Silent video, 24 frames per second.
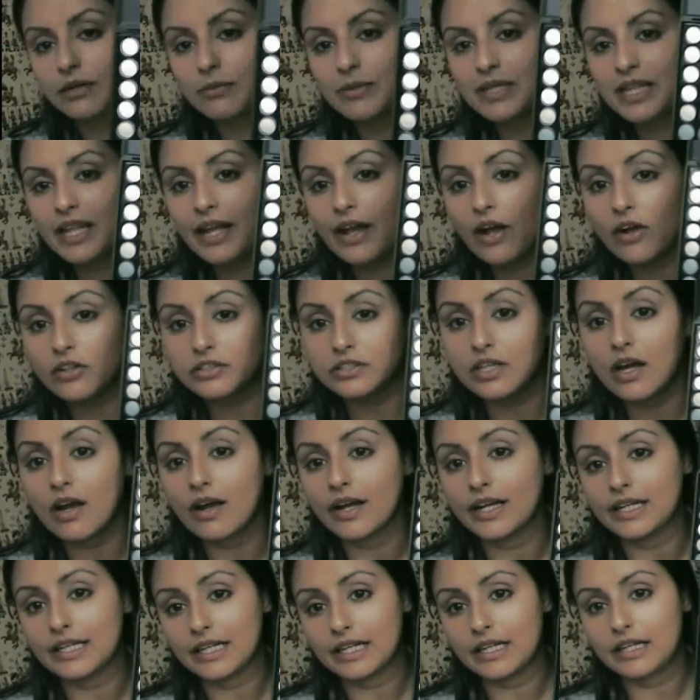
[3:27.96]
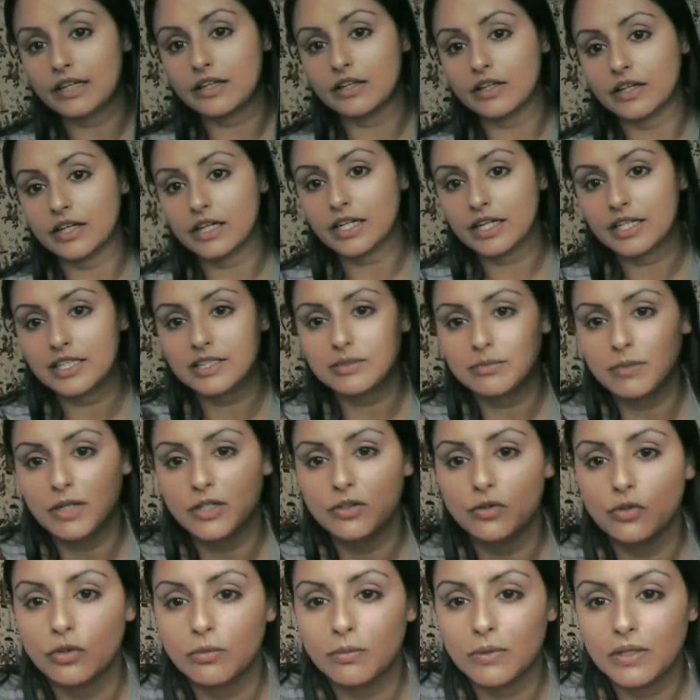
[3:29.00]
are. I mean, they are tiny. Look, here's my
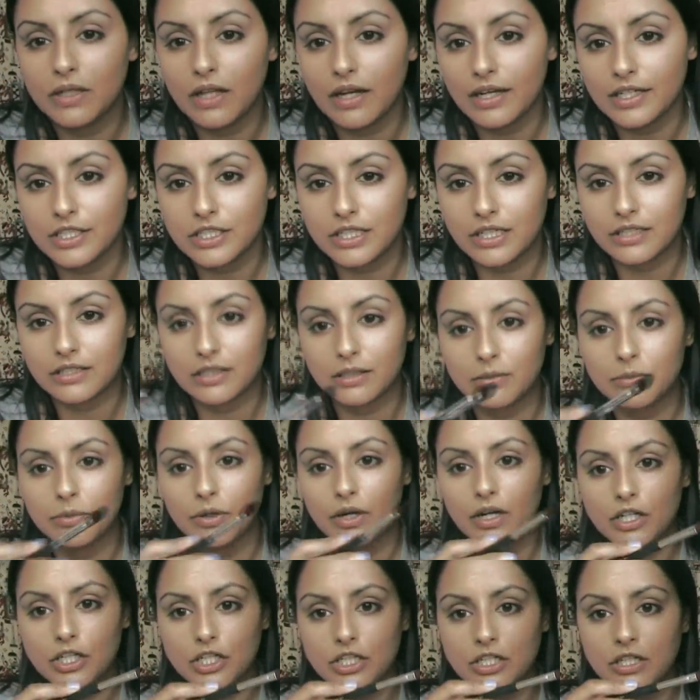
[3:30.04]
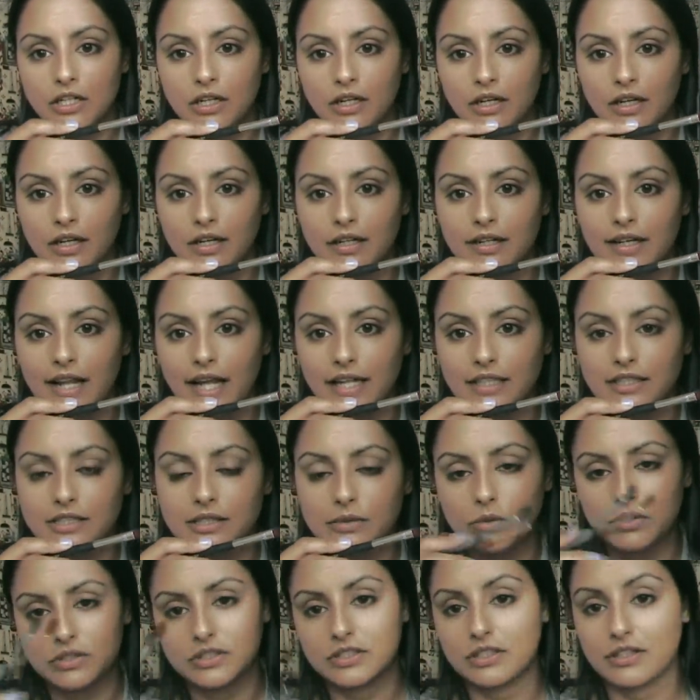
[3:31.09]
normal eyeshadow brush next to
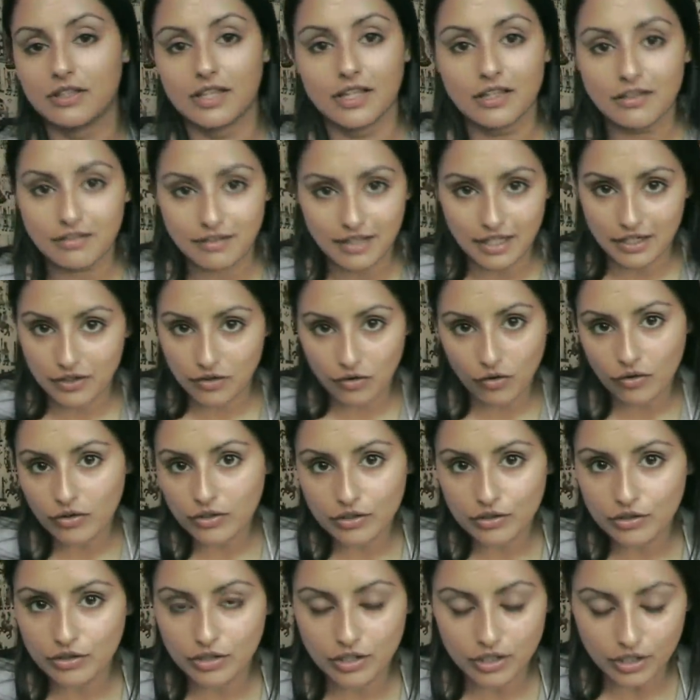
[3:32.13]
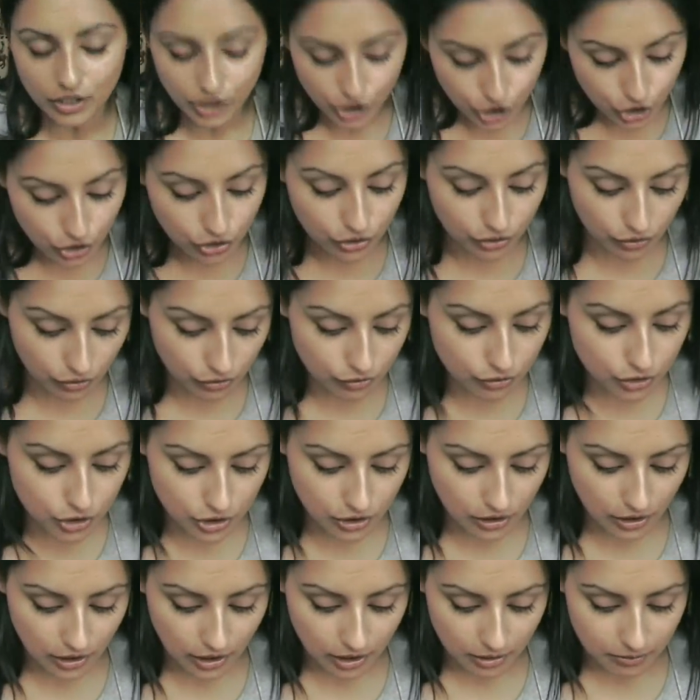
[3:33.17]
one, so they're not
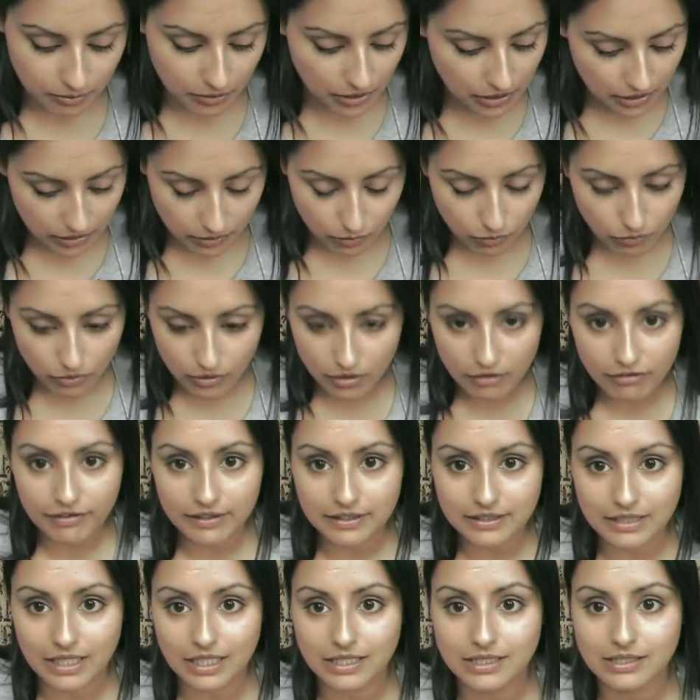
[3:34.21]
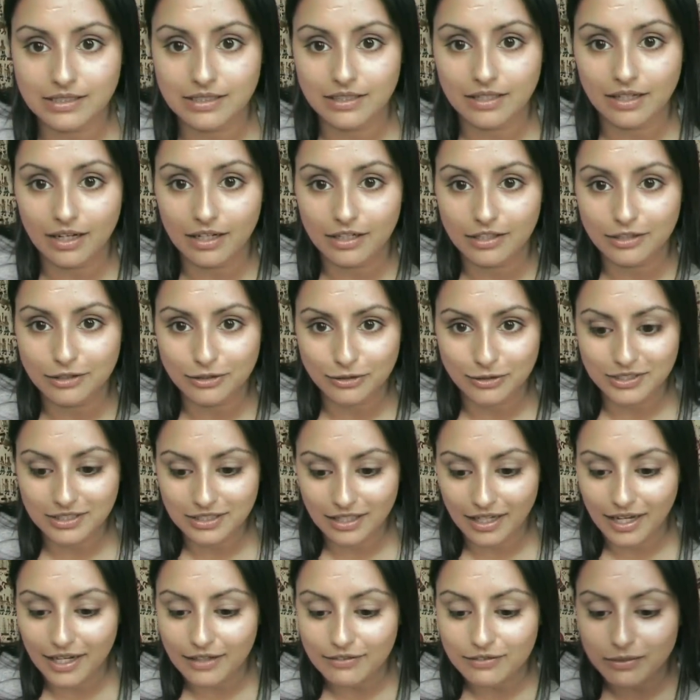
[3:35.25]
huge, but what a fantastic colour choice
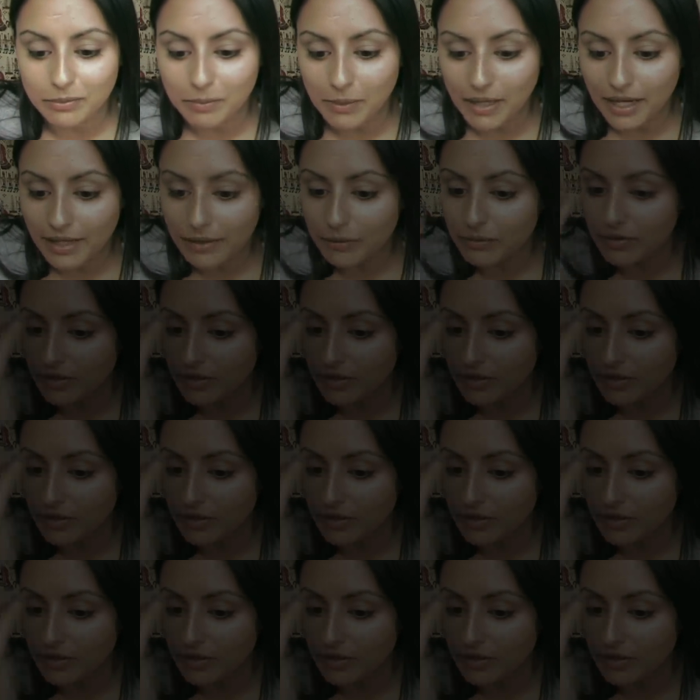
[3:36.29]
I have to play